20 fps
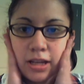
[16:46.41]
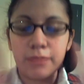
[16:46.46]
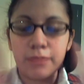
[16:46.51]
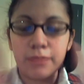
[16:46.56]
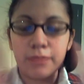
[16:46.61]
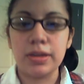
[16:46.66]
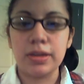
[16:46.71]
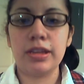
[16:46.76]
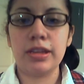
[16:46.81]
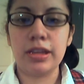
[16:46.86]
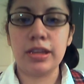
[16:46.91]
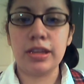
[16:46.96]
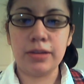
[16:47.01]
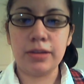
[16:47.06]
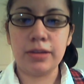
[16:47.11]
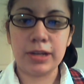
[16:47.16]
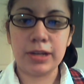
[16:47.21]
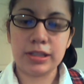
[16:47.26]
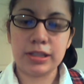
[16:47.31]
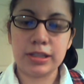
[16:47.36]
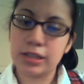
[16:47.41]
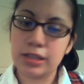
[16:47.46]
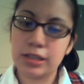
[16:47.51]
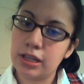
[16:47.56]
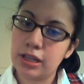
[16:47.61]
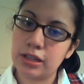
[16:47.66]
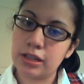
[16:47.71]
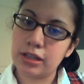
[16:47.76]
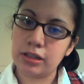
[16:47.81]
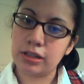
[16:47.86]
But anyways,
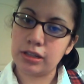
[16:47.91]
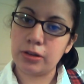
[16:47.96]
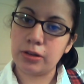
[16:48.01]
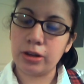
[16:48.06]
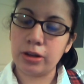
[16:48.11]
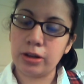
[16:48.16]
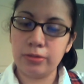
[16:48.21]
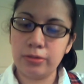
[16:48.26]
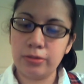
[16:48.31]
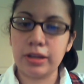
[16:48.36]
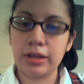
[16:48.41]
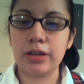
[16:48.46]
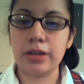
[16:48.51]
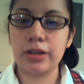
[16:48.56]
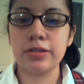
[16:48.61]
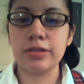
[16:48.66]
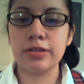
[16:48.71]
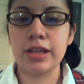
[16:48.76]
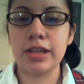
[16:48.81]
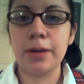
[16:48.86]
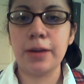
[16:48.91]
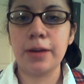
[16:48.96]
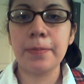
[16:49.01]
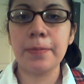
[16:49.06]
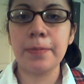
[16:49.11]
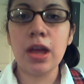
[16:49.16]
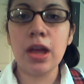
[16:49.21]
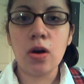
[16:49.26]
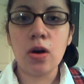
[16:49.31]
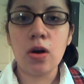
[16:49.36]
the logo that goes there.
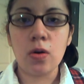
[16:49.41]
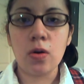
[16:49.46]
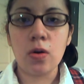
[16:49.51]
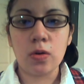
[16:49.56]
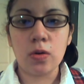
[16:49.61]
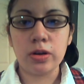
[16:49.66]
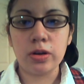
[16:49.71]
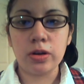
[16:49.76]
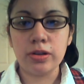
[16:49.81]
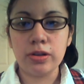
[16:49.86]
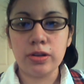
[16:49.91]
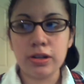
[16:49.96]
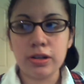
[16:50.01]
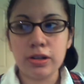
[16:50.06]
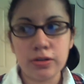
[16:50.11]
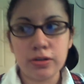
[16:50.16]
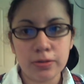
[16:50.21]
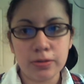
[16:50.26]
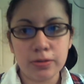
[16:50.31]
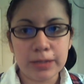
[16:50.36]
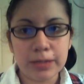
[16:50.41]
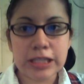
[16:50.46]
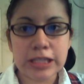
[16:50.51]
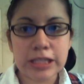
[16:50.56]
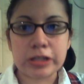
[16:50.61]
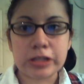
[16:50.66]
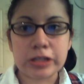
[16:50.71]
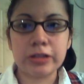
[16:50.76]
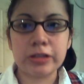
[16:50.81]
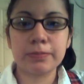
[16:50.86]
Or you can do a
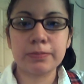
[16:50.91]
blazer.